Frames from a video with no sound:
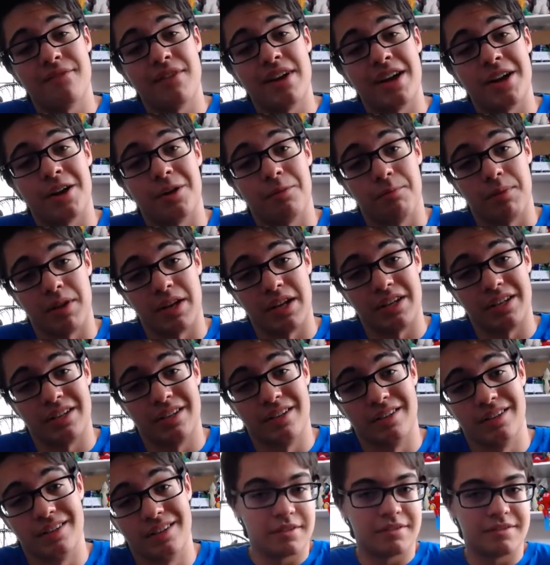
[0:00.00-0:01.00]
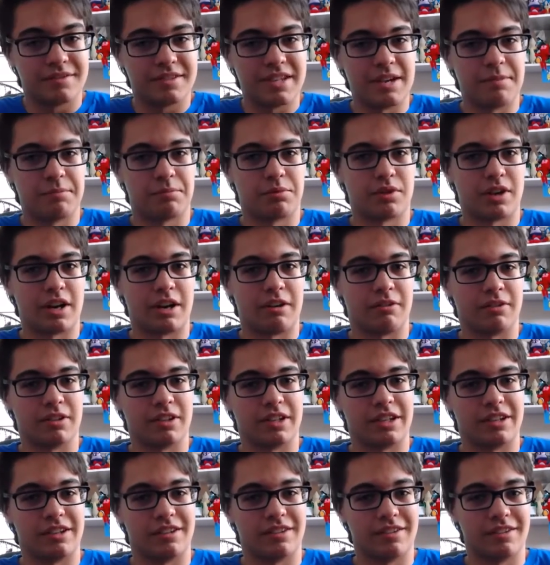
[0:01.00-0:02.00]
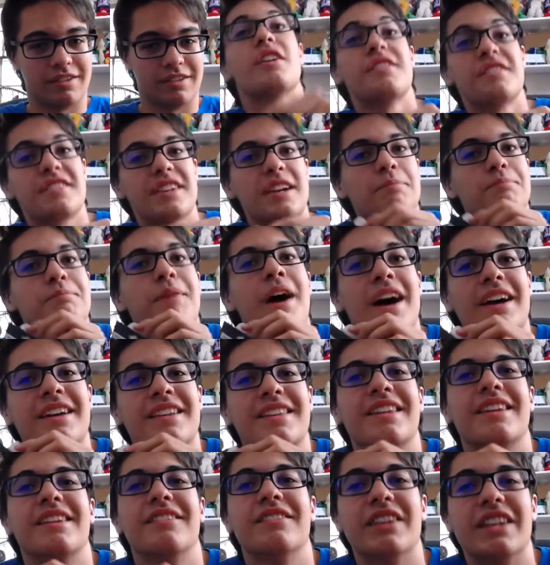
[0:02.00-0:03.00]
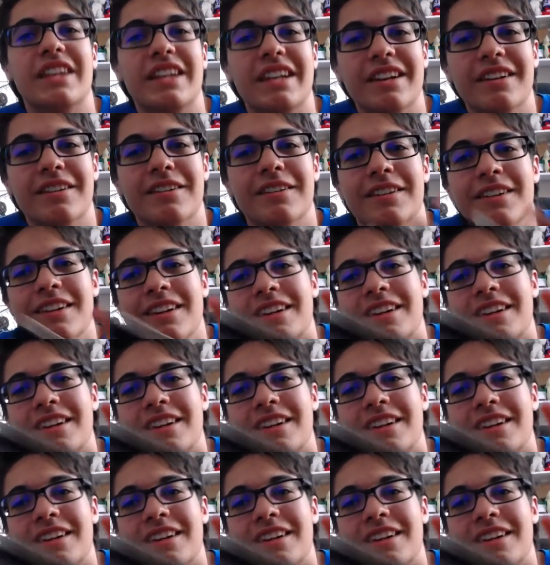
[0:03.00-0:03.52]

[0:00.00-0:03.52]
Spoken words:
my hair pink. Temporarily. It's an unboxing video.